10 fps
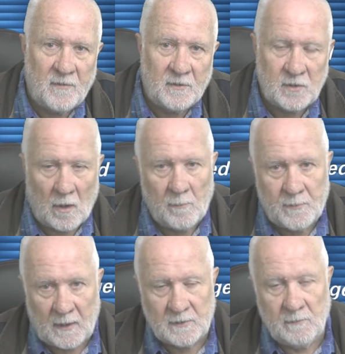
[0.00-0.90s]
Child
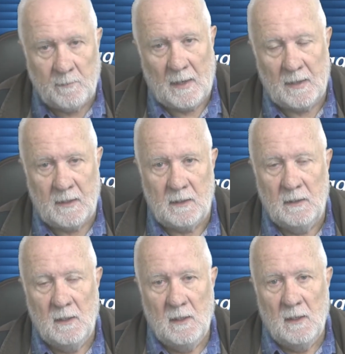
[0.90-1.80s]
Protection Party.
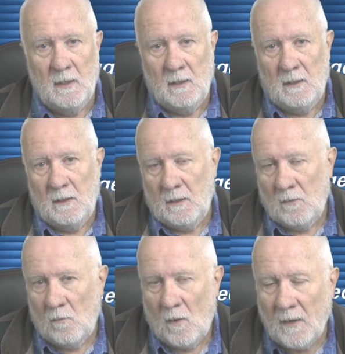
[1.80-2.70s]

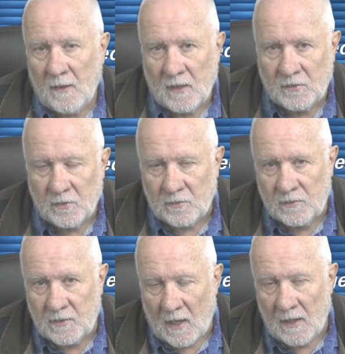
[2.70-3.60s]
One of the issues
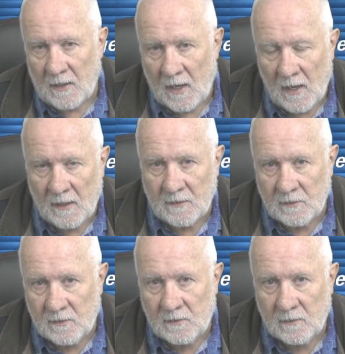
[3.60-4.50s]
that
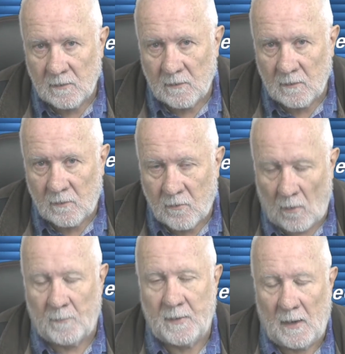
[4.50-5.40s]
has
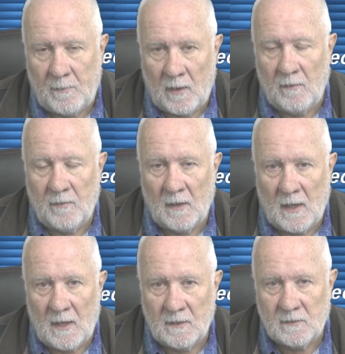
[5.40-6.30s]
cropped up over the
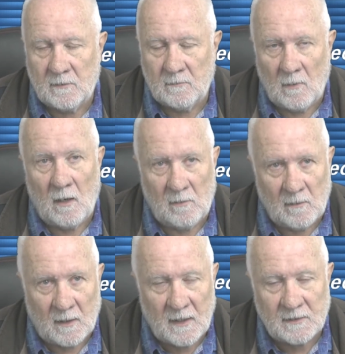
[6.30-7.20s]
last,
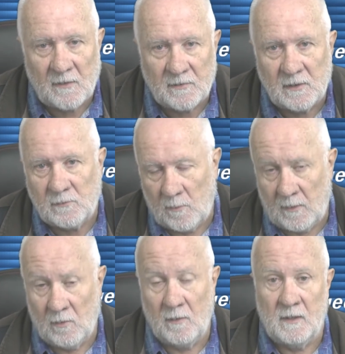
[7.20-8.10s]
I guess ever since we've been
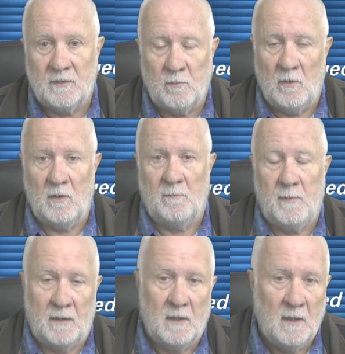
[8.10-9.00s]
doing this work,
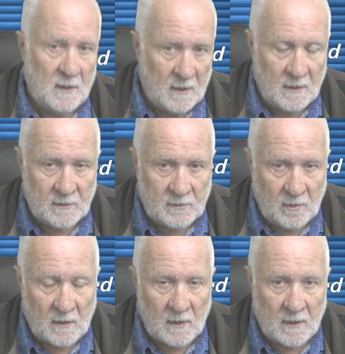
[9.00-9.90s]
but
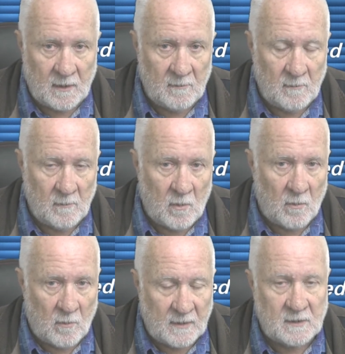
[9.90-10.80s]
certainly more
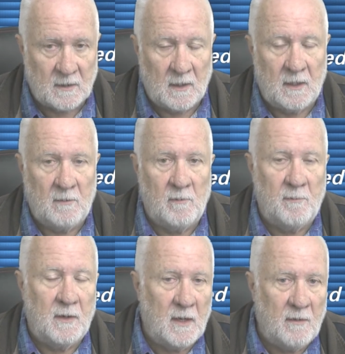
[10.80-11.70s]
recently, we've
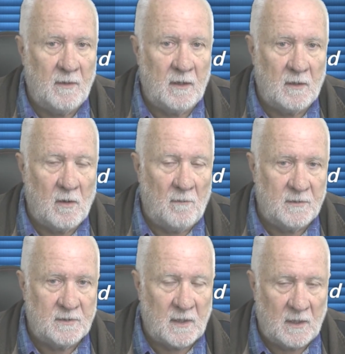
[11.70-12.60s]
been having a
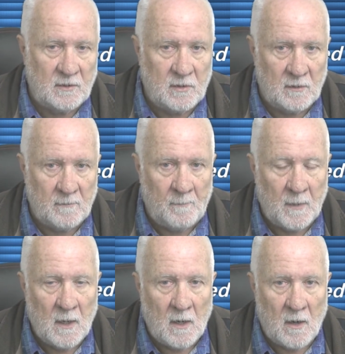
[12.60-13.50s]
conversation
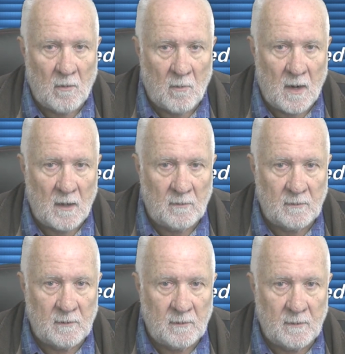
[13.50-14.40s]

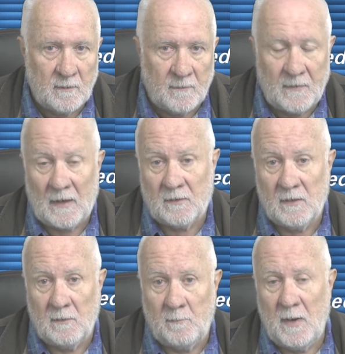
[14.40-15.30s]
around the fact
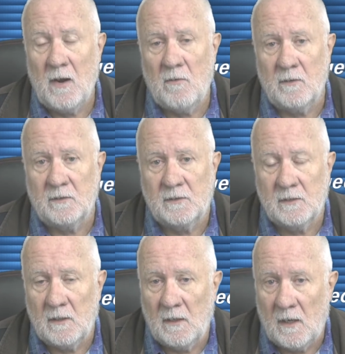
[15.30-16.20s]
that parents
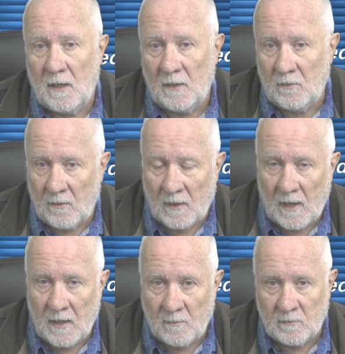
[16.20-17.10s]
are not
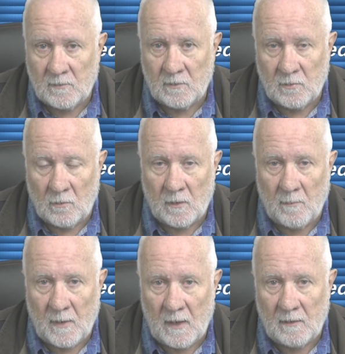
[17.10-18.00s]
able to talk
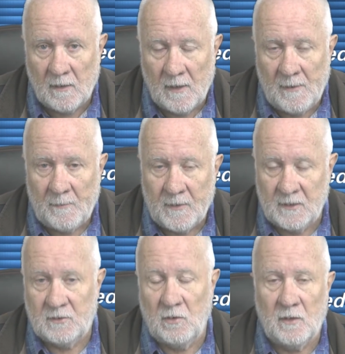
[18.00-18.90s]
about their
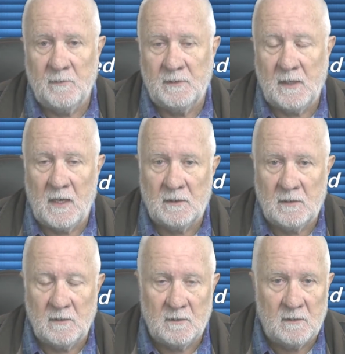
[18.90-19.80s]

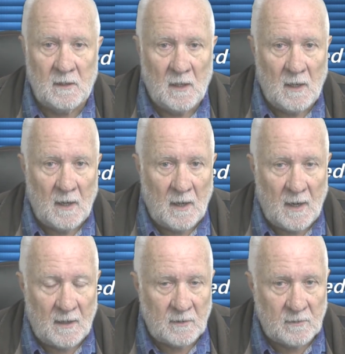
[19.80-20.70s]
circumstances,
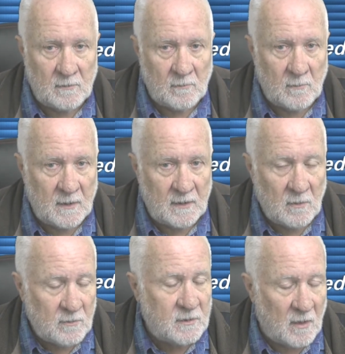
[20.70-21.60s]
and we
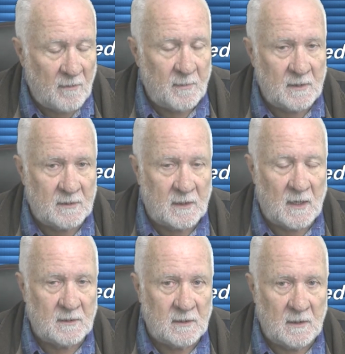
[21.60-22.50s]
also have been
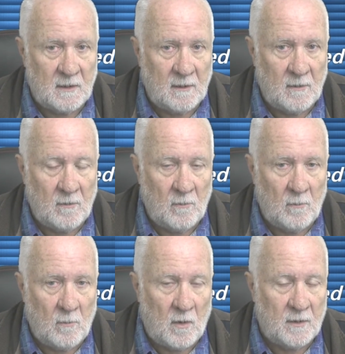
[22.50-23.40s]
discussing
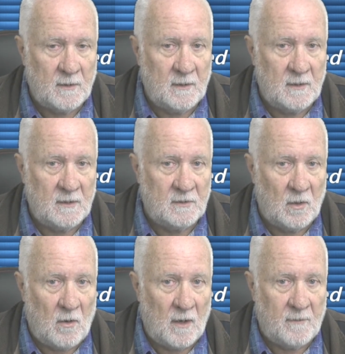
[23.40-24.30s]
what it is
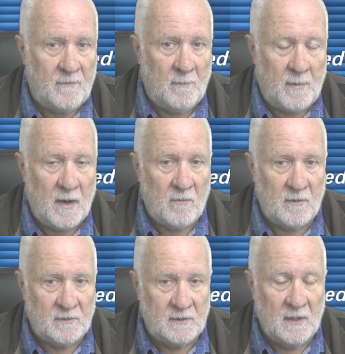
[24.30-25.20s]
like for
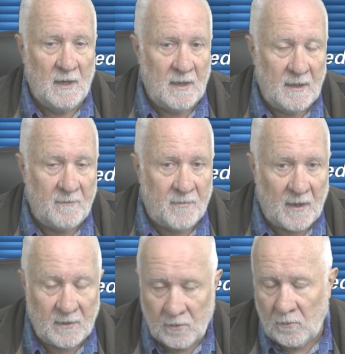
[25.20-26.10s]
parents if
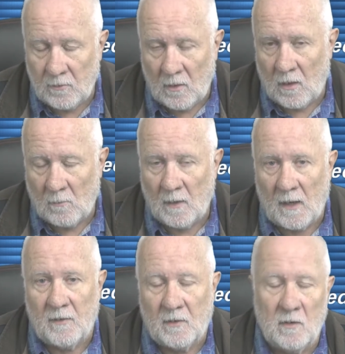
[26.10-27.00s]
they do, like what
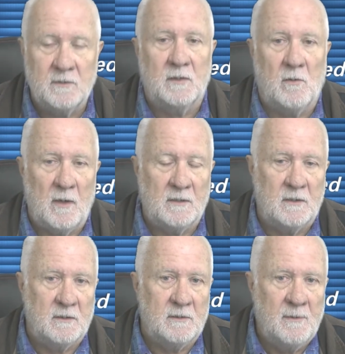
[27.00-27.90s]
are the
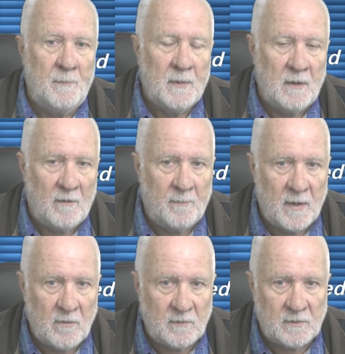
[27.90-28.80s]
consequences of
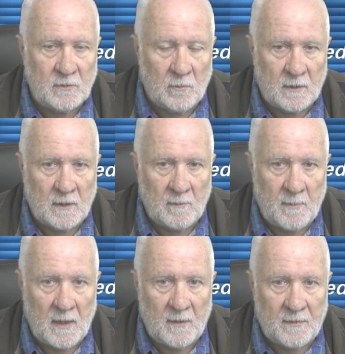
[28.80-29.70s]
parents talking
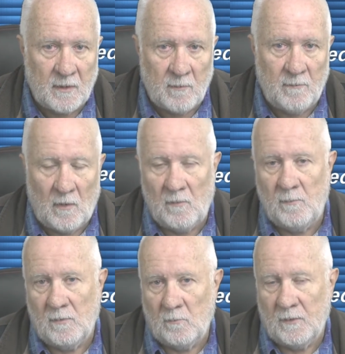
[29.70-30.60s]
about their
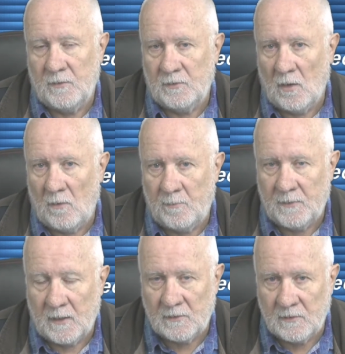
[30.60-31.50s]
involvement with the child
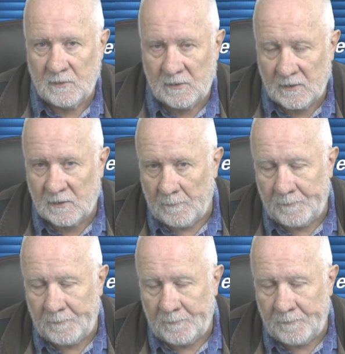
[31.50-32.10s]
protection system.